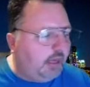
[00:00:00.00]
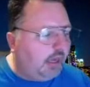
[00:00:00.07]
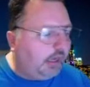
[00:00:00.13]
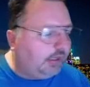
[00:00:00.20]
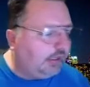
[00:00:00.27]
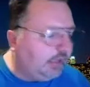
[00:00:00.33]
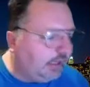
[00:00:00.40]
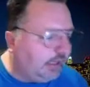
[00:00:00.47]
I'm
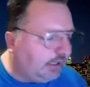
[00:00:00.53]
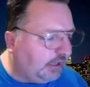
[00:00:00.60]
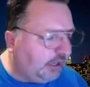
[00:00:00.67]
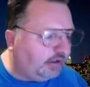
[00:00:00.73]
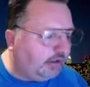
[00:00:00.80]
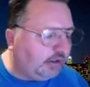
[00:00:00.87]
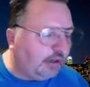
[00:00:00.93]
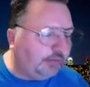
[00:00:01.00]
going to get
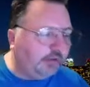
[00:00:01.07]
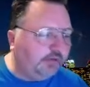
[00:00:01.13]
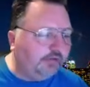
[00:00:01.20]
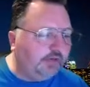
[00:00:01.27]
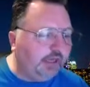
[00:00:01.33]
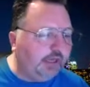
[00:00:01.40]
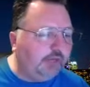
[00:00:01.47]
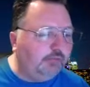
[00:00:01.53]
another couple
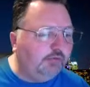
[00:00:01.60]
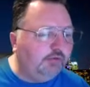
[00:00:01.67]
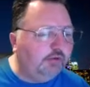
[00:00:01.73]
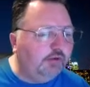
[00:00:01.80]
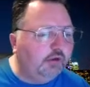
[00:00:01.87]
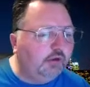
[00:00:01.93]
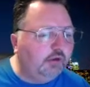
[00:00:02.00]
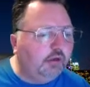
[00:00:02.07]
of
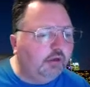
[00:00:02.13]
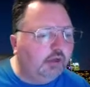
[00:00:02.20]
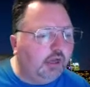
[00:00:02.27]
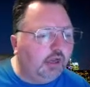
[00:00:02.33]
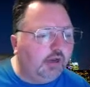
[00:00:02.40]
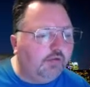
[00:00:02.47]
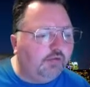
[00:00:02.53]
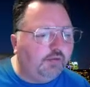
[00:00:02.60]
names
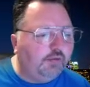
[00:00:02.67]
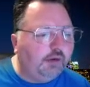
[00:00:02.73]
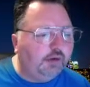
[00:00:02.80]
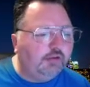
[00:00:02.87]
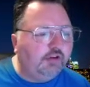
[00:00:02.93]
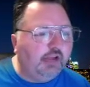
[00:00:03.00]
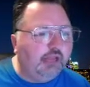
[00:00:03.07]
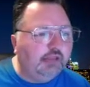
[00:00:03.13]
from our
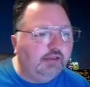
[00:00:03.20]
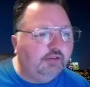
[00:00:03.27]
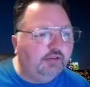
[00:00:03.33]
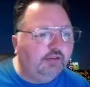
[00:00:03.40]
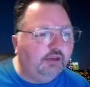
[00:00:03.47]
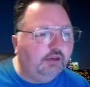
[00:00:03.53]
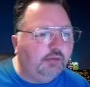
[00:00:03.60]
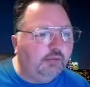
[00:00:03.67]
chat
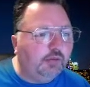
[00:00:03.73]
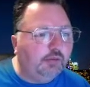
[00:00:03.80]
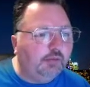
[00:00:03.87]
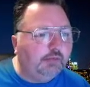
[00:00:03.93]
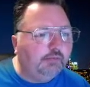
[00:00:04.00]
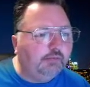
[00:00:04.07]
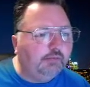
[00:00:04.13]
list in a moment.